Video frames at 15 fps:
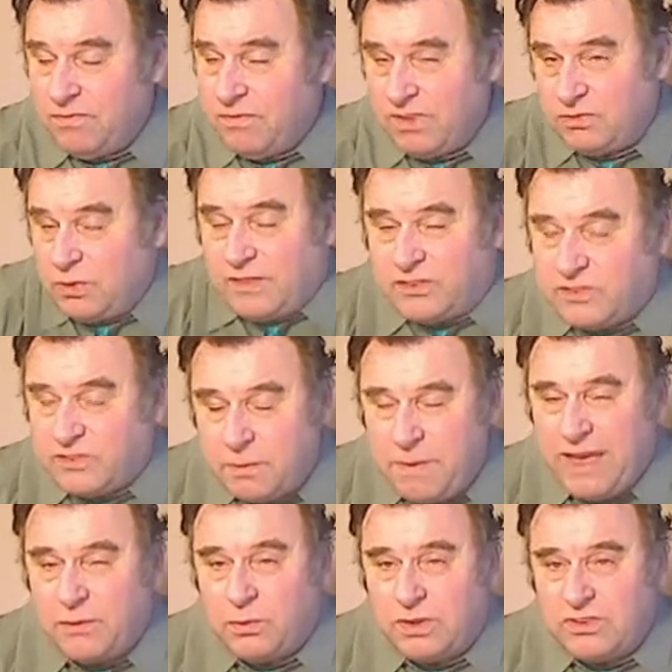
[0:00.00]
as well as the
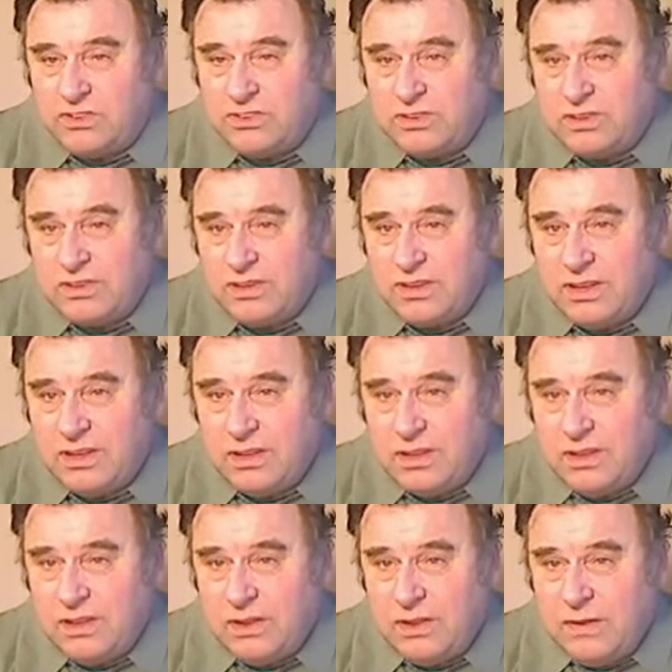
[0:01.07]
bad ones.
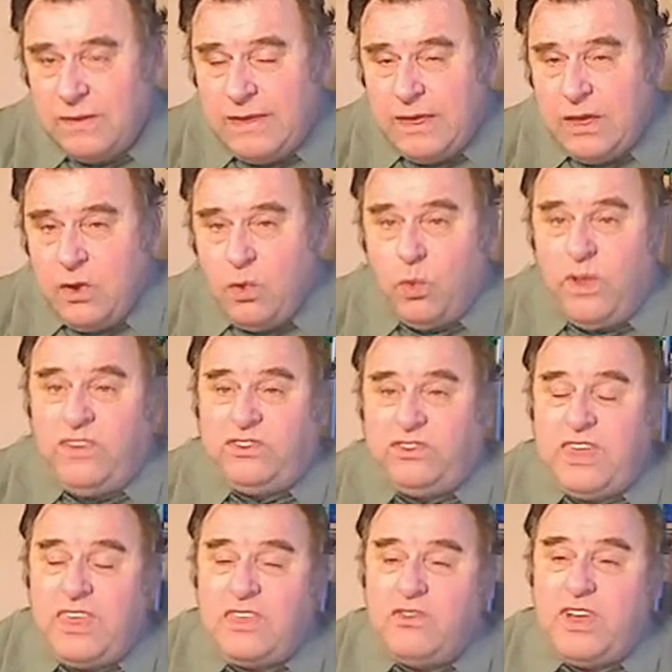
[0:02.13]
We
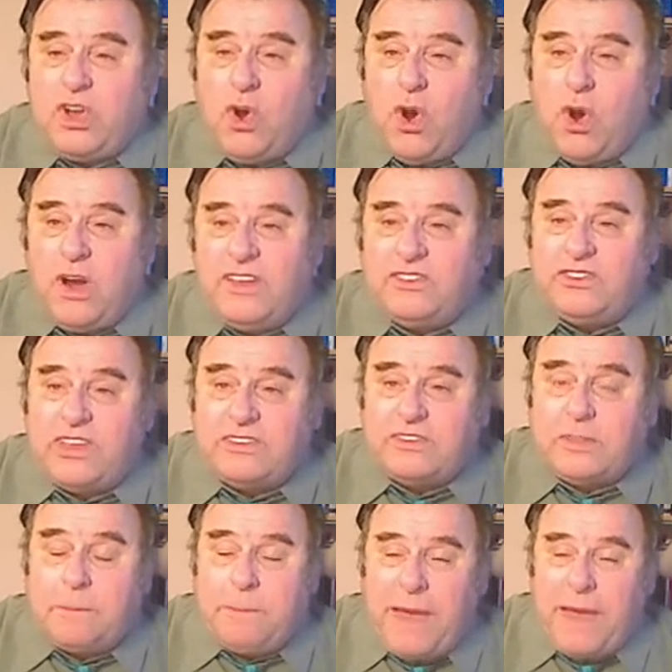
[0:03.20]
see the recorded sins
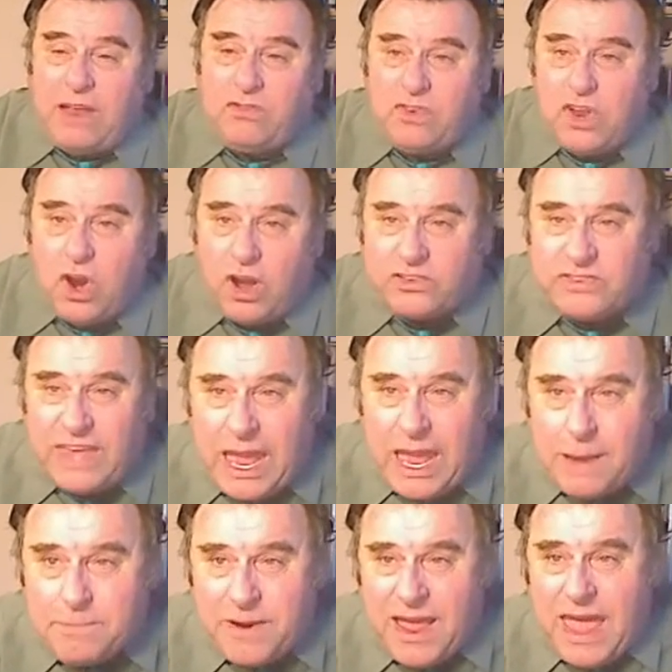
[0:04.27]
of the patriarchs,
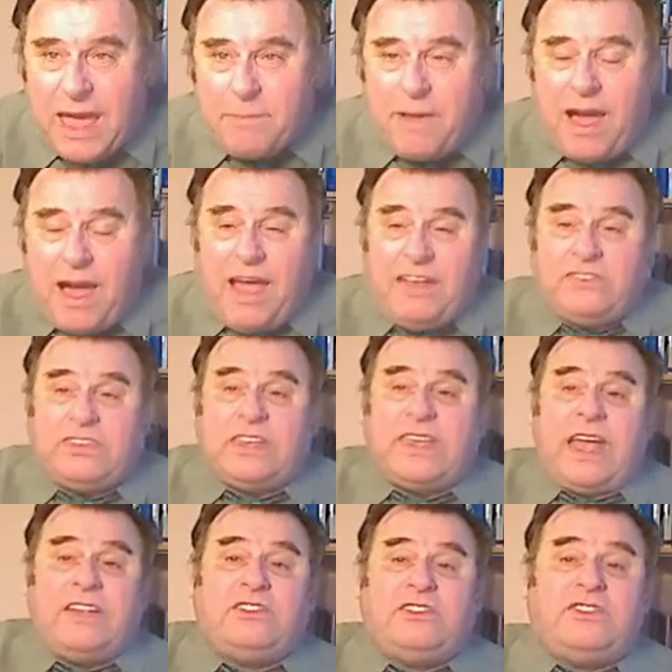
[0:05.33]
Abraham,
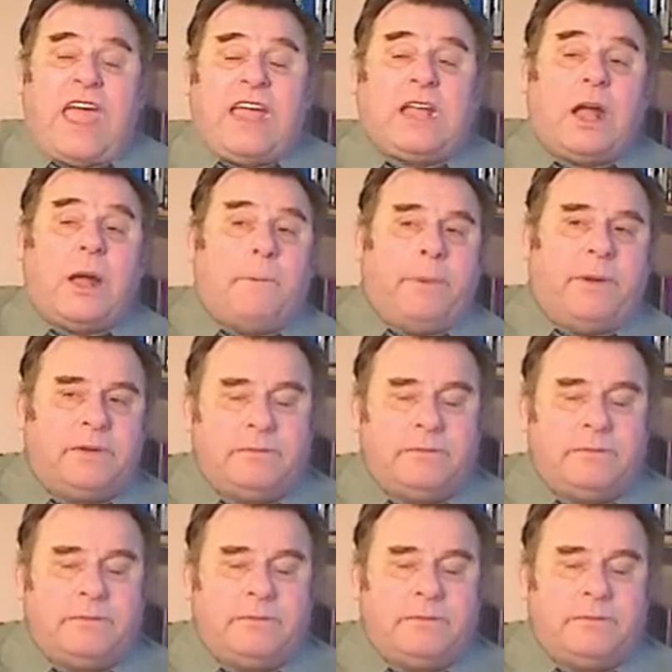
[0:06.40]
Isaac, and Jacob.